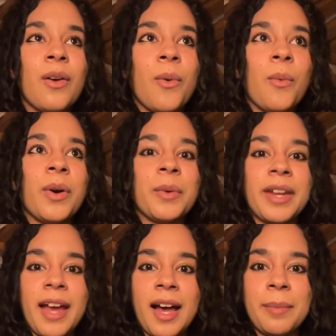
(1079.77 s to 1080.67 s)
what would
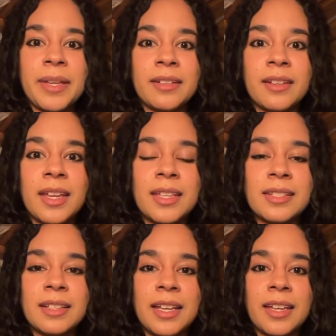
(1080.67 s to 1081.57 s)
happen
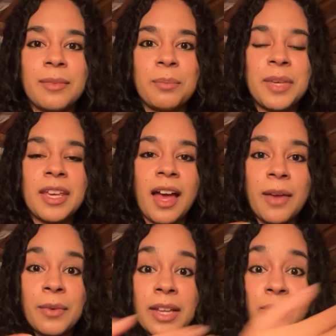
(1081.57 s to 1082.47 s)
is like,
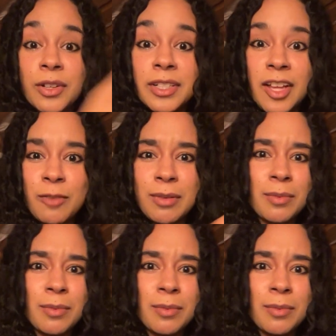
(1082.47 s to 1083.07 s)
I started telling people